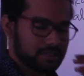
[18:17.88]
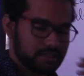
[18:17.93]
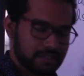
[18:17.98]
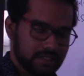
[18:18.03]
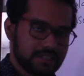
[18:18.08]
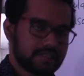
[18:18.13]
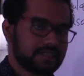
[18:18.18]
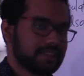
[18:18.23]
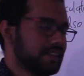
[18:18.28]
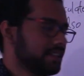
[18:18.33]

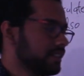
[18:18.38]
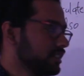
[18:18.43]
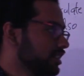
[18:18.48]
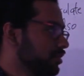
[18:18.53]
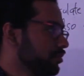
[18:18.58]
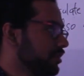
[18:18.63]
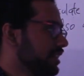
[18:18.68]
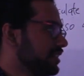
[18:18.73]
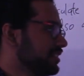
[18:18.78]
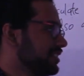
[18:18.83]
this section, the
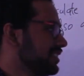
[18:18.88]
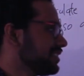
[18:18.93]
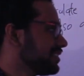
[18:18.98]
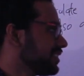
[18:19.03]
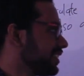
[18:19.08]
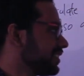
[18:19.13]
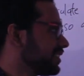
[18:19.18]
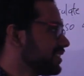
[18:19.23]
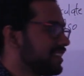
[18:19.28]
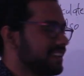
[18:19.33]
basic
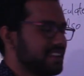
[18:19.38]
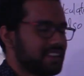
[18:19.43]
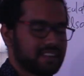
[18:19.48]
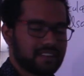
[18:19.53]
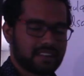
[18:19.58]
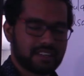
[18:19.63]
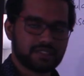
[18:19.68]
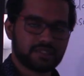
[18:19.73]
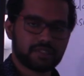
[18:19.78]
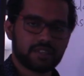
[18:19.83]
section like a
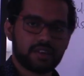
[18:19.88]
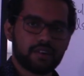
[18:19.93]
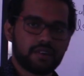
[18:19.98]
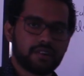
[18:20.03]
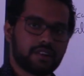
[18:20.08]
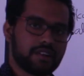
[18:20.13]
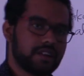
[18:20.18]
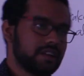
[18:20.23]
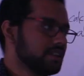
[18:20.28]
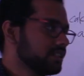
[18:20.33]

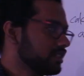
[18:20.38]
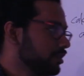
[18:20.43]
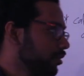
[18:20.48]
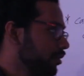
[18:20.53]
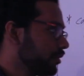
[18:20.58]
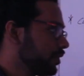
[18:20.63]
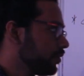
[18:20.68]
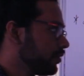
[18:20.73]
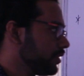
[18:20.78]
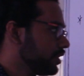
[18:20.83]
rectangular, the
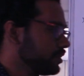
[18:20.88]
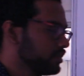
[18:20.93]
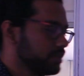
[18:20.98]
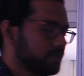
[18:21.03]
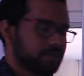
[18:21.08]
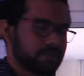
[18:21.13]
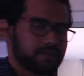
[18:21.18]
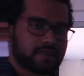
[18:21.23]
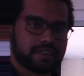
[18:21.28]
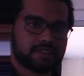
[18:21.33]
moment of inertia
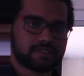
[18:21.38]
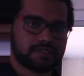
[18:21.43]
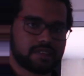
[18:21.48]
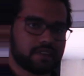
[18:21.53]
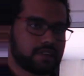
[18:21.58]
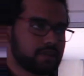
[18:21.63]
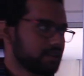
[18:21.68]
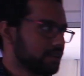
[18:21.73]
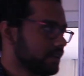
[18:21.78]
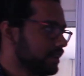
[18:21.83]
for a
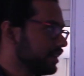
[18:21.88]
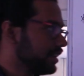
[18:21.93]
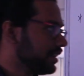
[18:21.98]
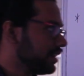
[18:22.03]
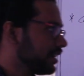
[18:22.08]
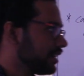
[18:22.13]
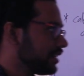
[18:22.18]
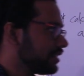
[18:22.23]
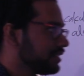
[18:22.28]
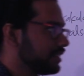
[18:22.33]
rectangular
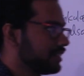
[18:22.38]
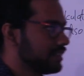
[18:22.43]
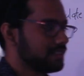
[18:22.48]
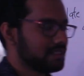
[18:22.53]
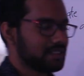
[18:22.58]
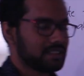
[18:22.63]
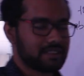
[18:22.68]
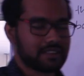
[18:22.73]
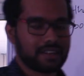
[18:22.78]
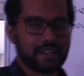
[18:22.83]
area, then
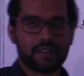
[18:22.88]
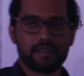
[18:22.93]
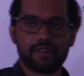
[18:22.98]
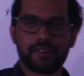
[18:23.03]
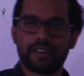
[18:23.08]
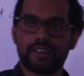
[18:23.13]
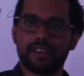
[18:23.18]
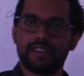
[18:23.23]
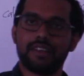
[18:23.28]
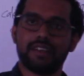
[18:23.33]
the
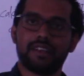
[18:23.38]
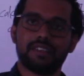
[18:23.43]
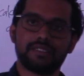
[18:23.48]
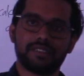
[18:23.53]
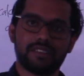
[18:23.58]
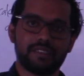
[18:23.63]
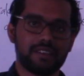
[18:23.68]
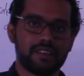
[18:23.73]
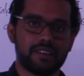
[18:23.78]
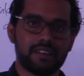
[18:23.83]
triangular area,
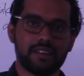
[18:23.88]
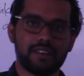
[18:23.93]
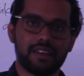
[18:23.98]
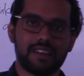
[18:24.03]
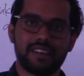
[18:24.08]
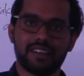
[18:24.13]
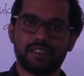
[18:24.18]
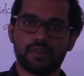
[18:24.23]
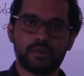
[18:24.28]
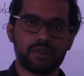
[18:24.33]
circle,
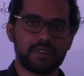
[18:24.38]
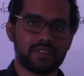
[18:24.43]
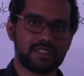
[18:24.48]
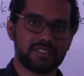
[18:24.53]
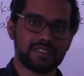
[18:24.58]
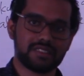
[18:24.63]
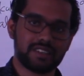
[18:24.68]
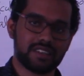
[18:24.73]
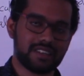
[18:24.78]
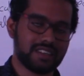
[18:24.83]
and
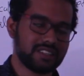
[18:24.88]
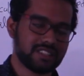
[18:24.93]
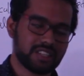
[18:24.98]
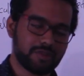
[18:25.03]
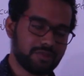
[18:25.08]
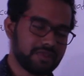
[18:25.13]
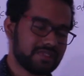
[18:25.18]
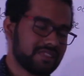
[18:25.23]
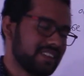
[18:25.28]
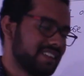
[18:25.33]
quadrant circle,
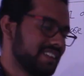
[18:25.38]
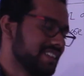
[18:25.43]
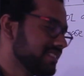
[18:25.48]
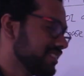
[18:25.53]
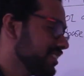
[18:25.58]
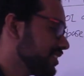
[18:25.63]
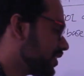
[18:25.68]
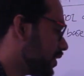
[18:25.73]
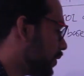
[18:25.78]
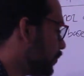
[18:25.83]
semicircle,
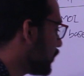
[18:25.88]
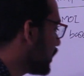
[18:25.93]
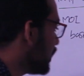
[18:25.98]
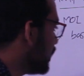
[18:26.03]
etc.